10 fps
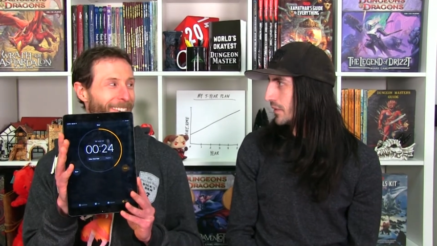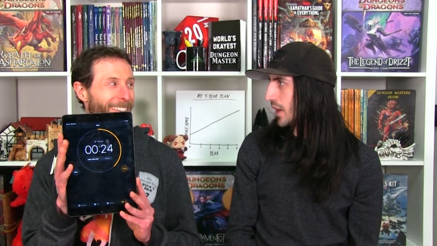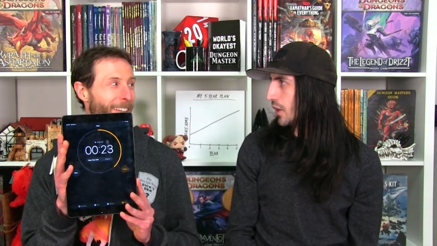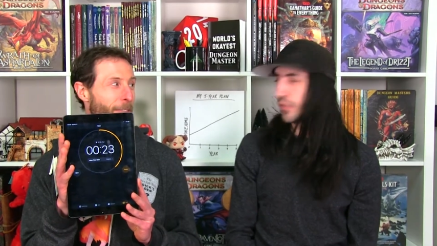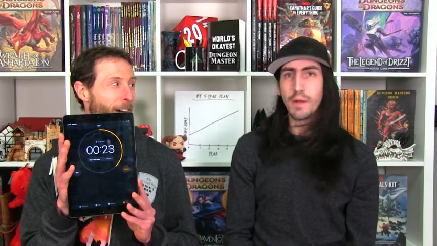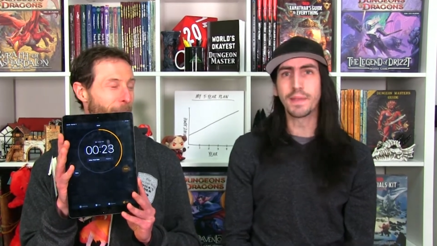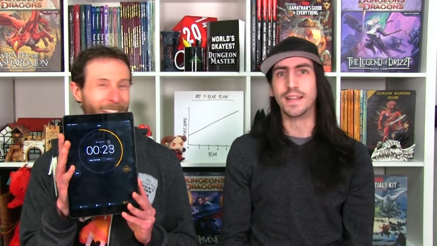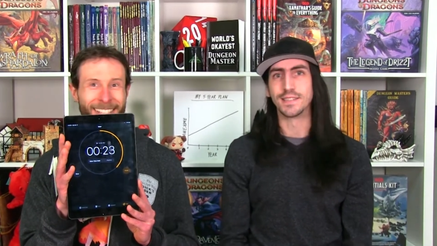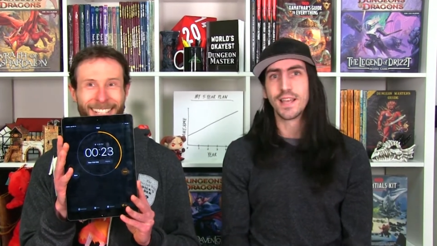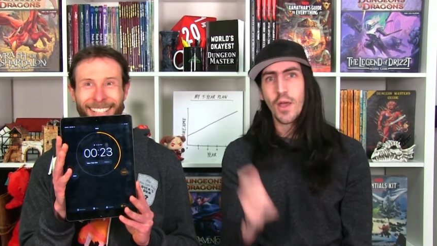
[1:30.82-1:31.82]
Speaker 1: No,
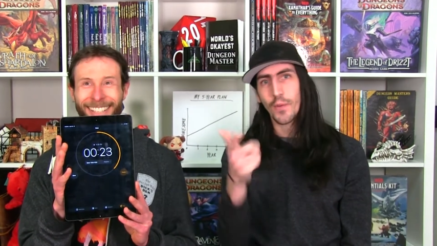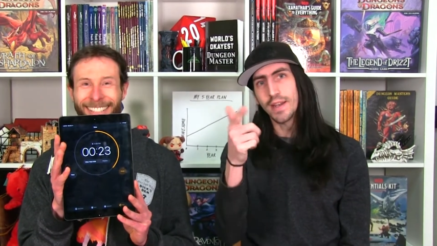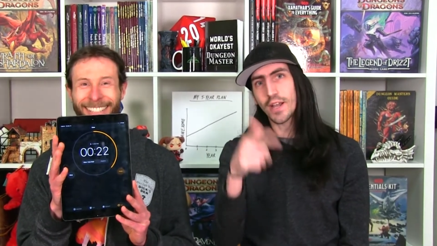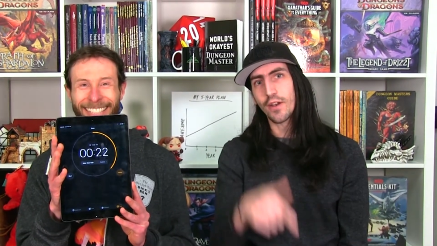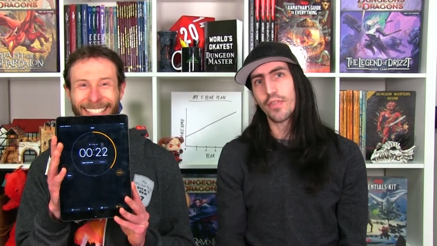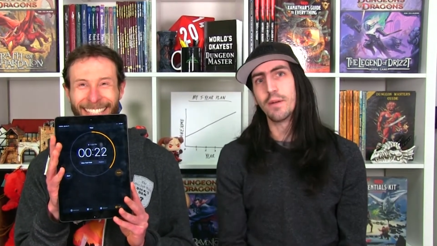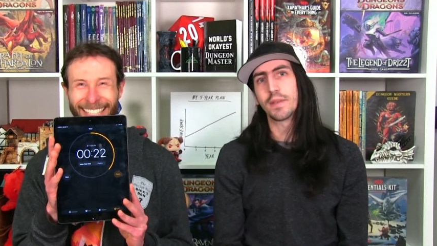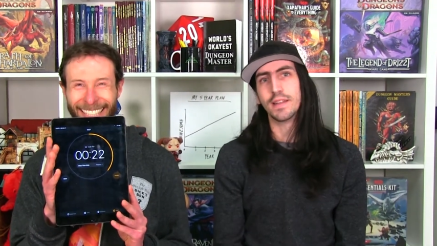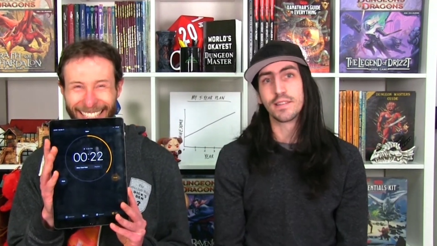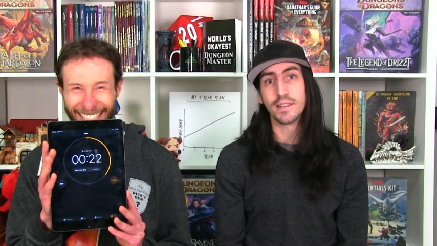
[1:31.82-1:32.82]
Thumbkins. We had to go to
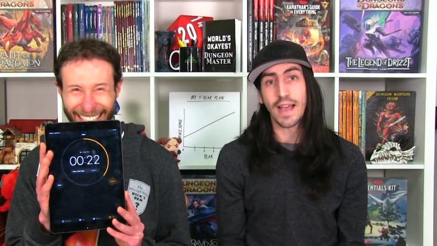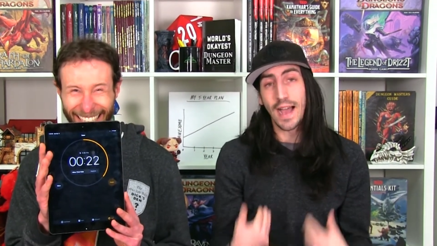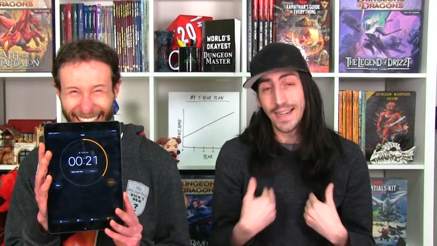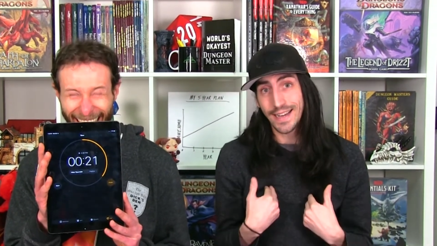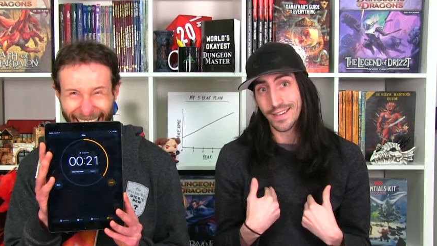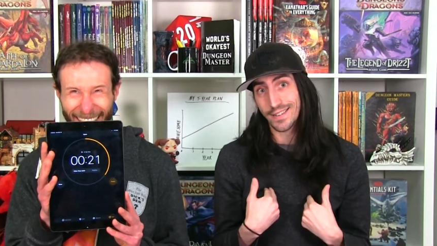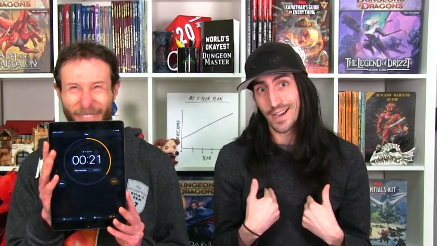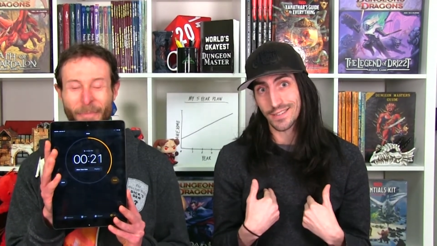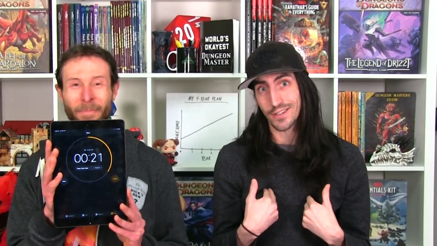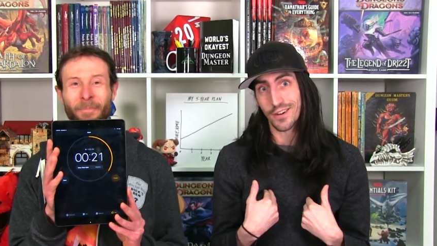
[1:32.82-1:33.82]
Thumbkins because I needed to talk
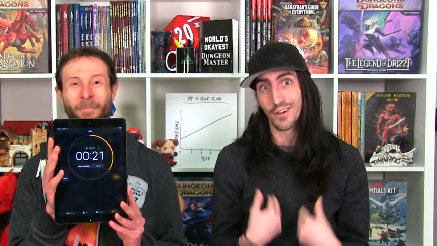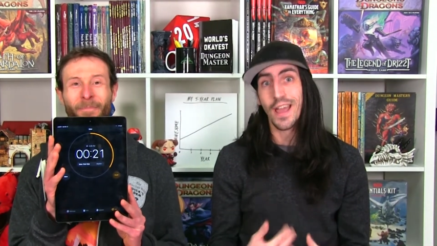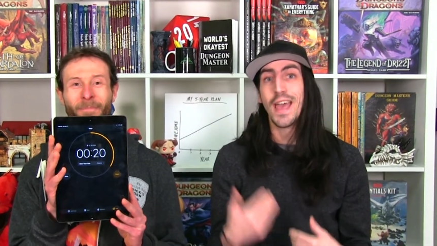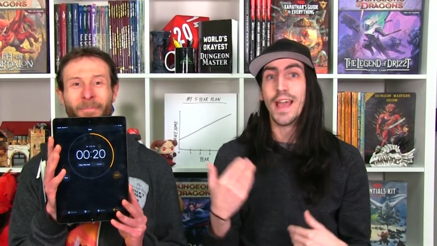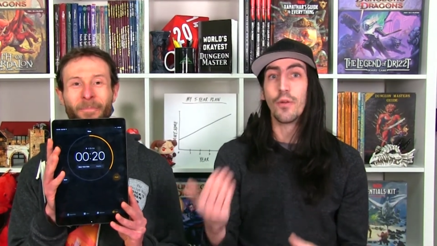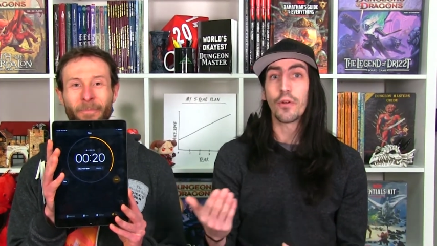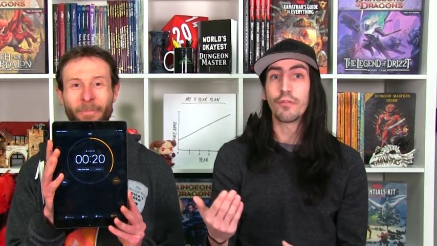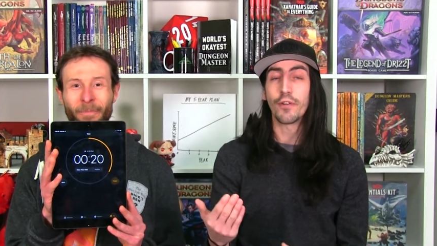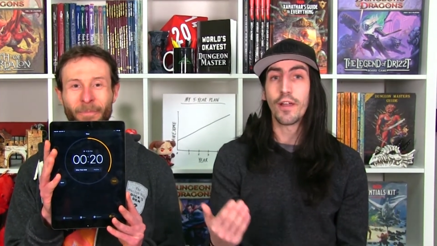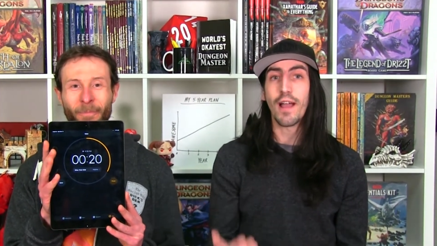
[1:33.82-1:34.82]
to her in order to
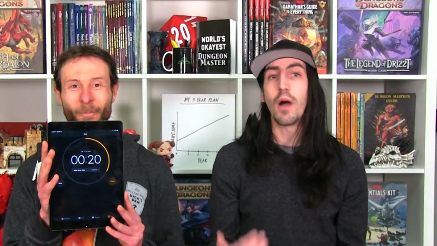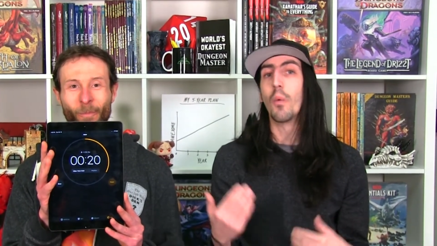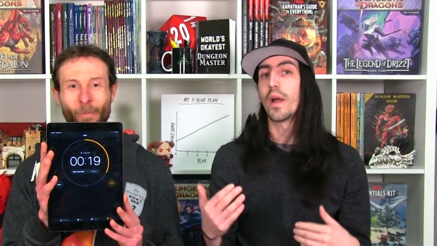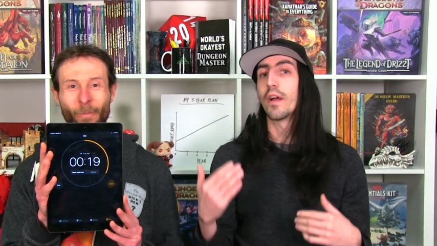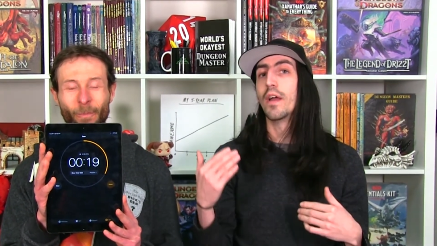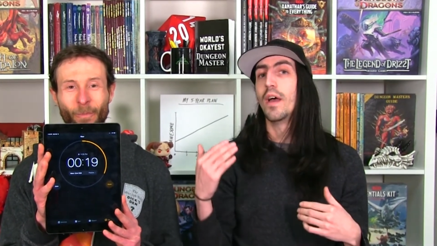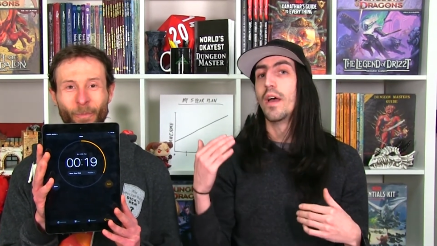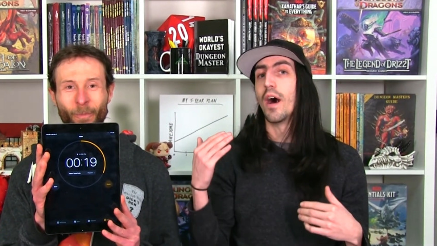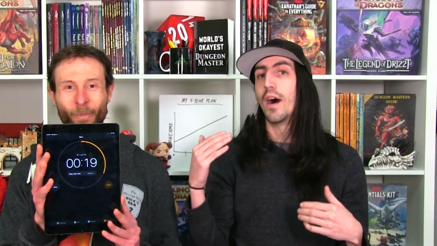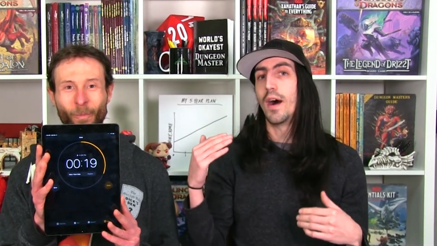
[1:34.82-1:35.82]
figure out where
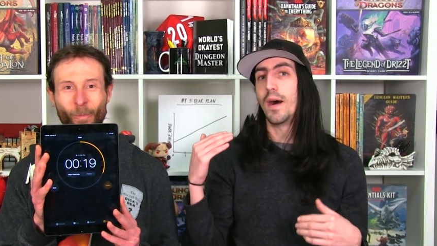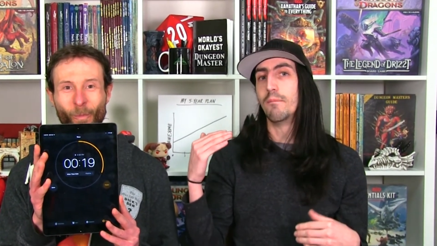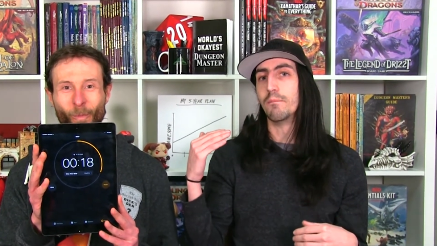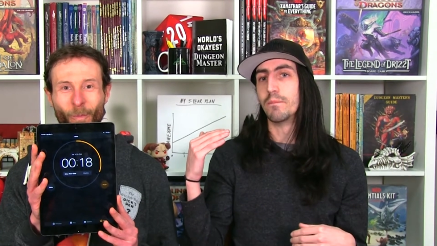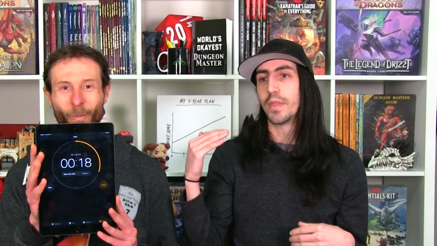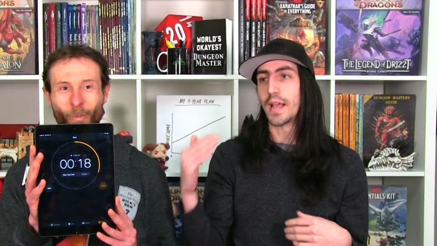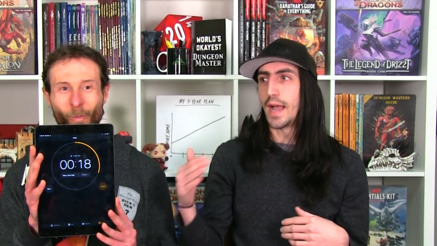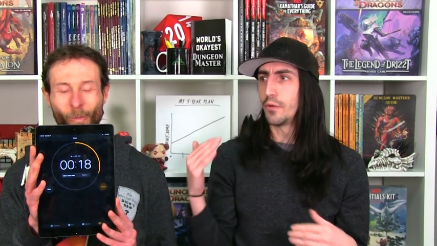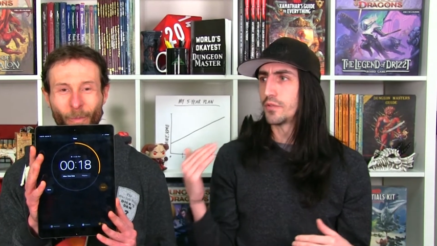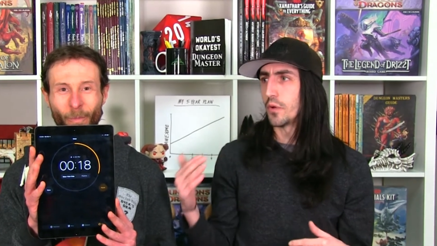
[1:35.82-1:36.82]
um, the guy
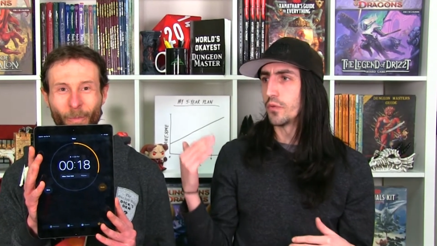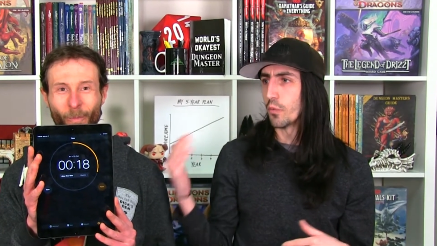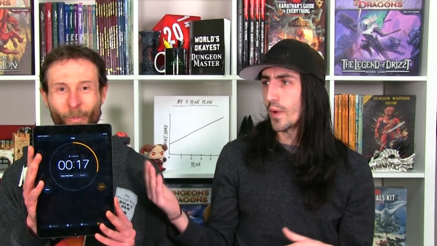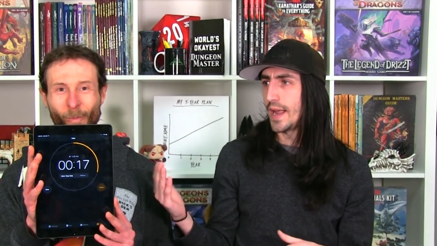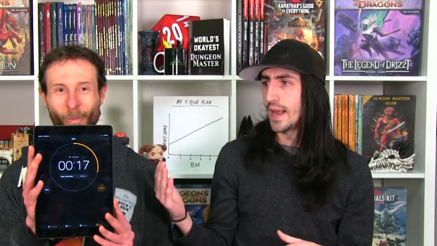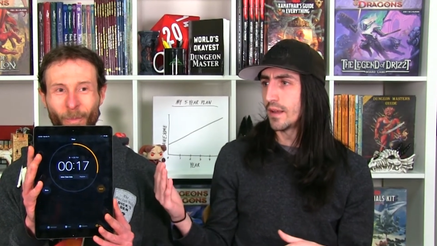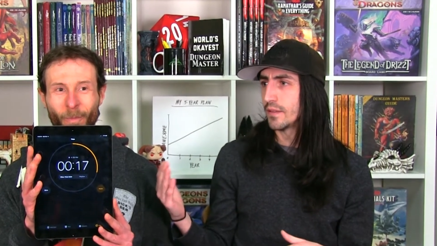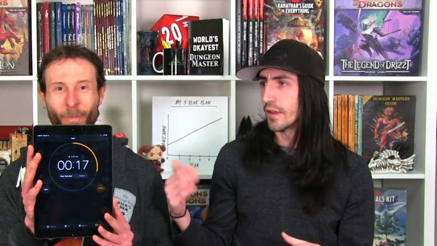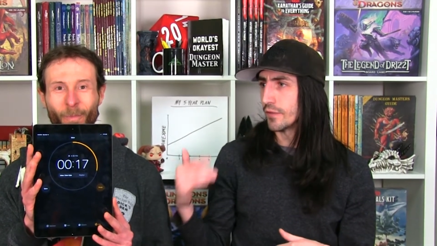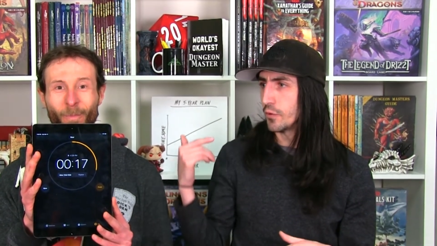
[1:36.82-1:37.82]
who sold the ring,
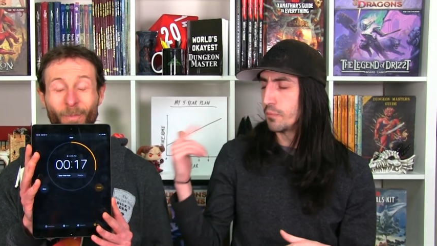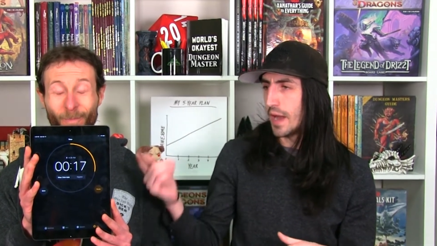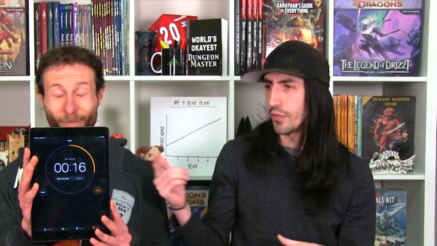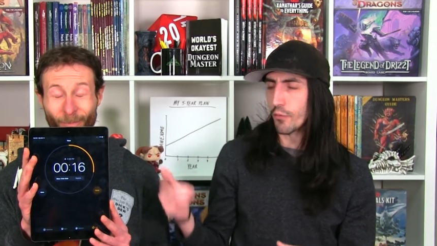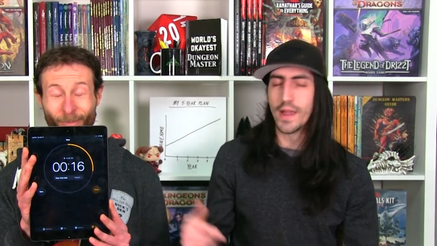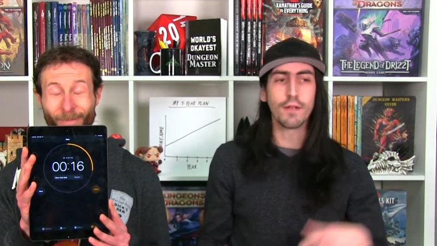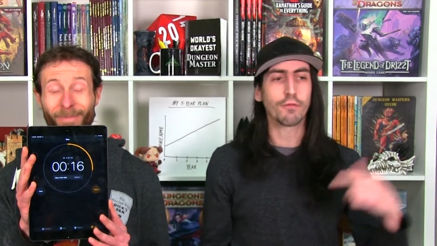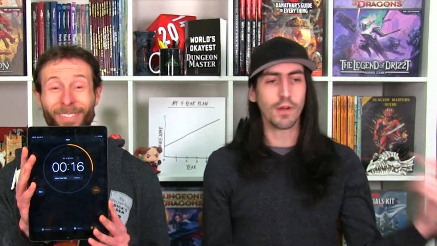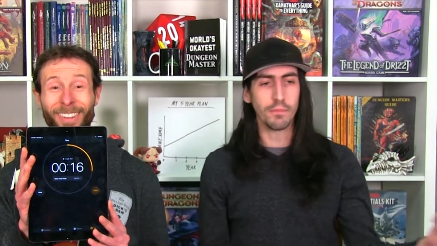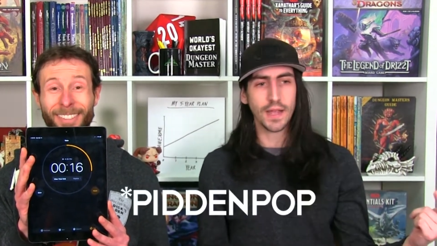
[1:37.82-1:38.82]
or who bought the ring
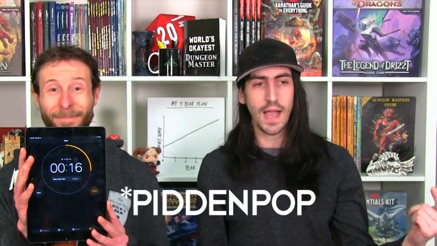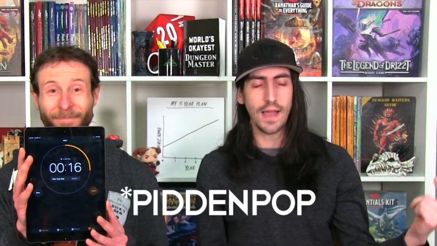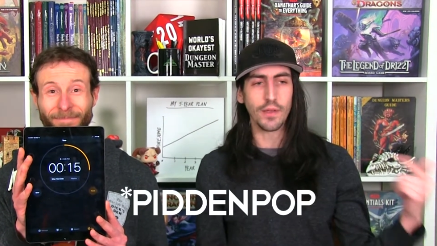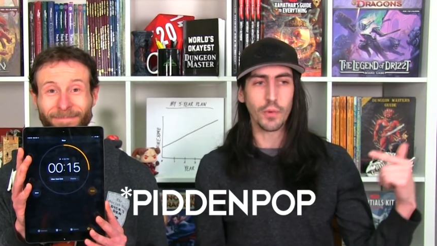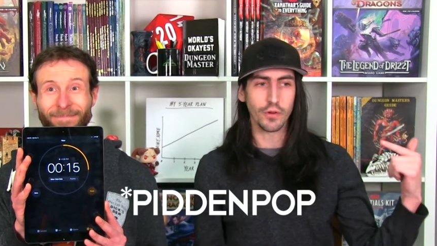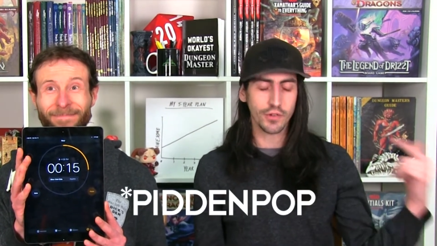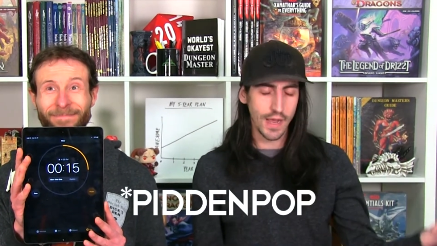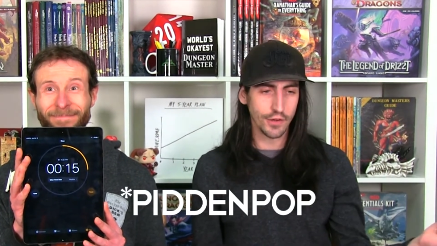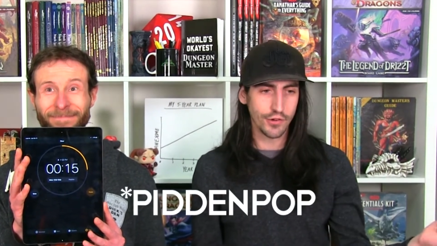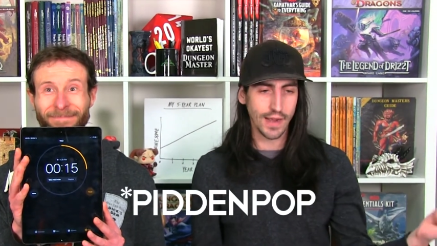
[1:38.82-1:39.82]
from the guy that we were trying
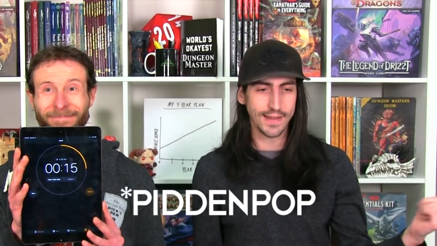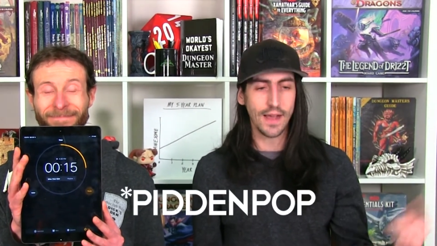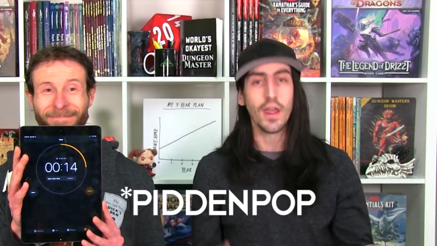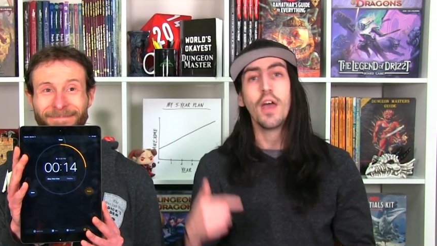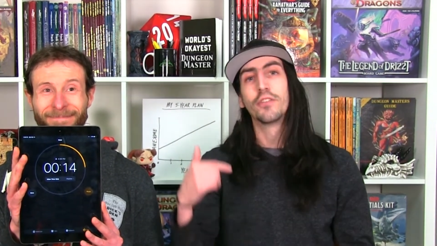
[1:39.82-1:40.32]
to track down,